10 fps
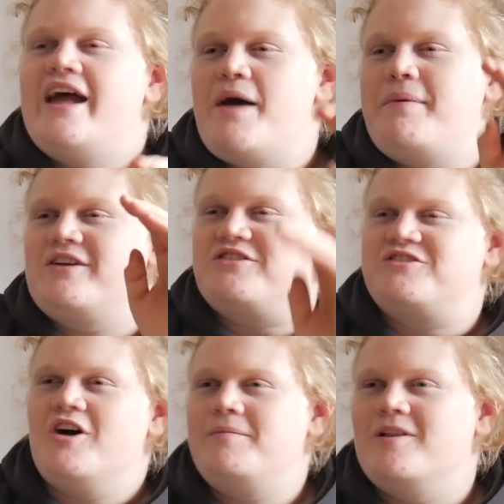How about a
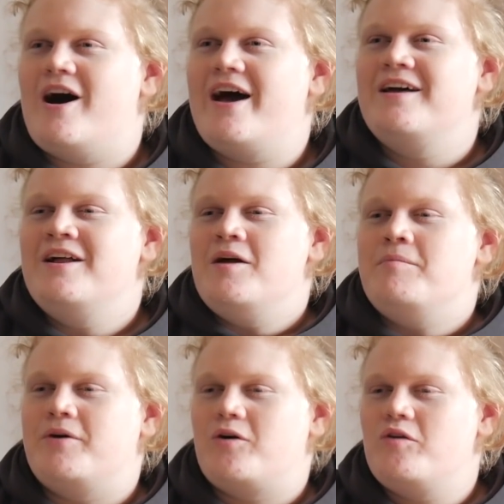stoplight,
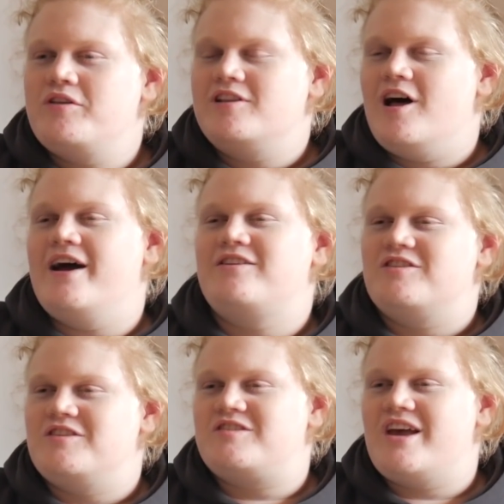but all the lights
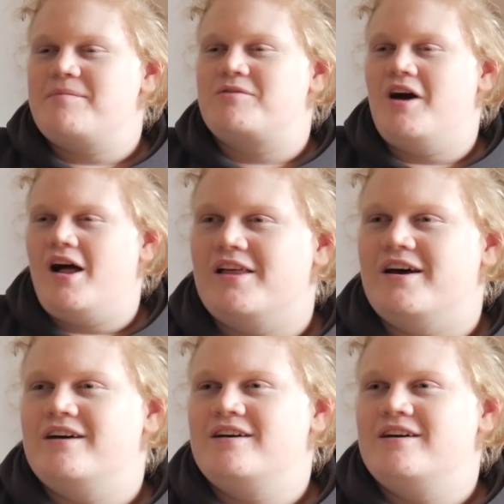are the same colour?